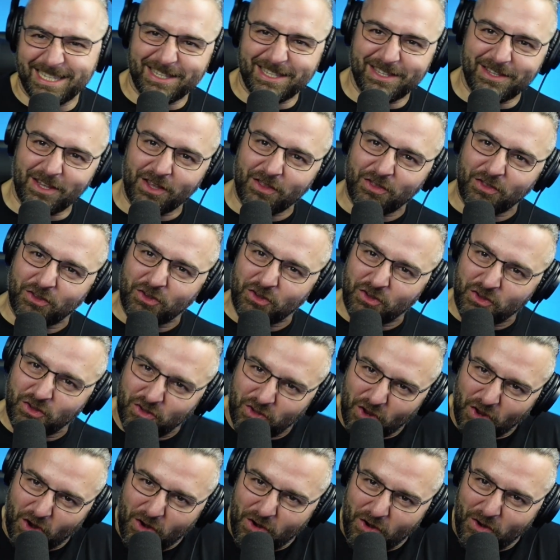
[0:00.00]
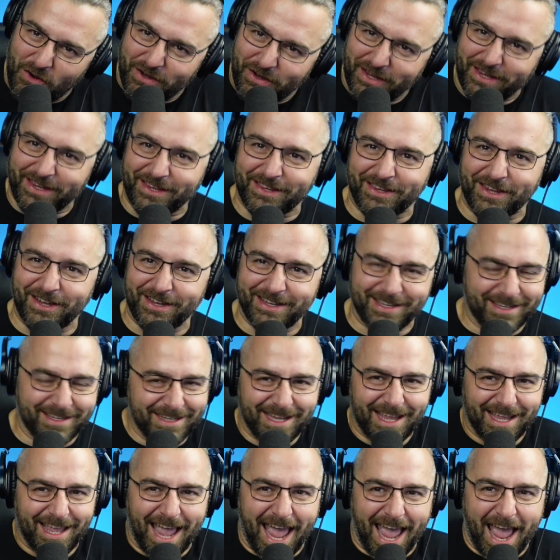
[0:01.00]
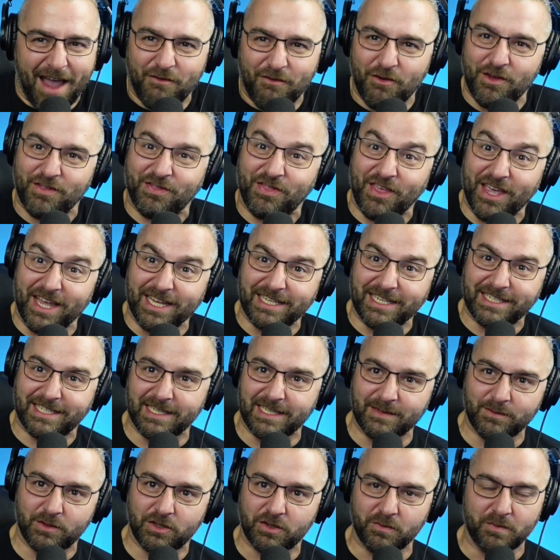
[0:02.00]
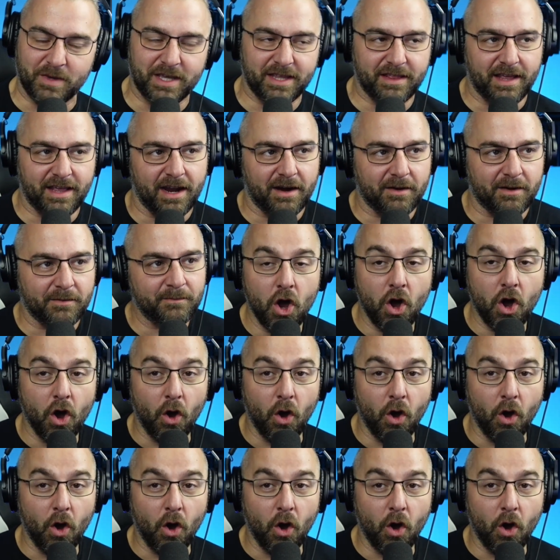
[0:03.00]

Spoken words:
the dirt, everything seems to be there.